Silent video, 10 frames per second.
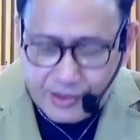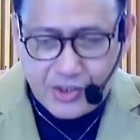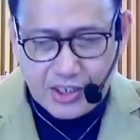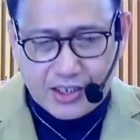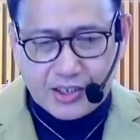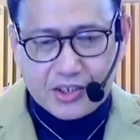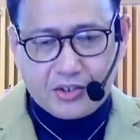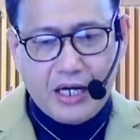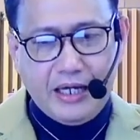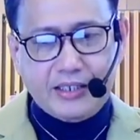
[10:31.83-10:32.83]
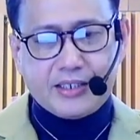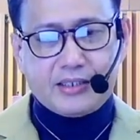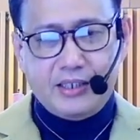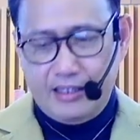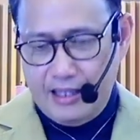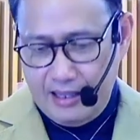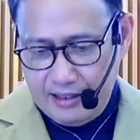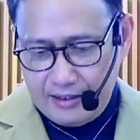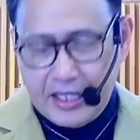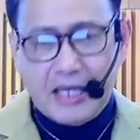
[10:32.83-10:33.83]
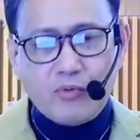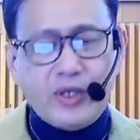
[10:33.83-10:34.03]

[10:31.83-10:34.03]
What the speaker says: Jesus Christ, then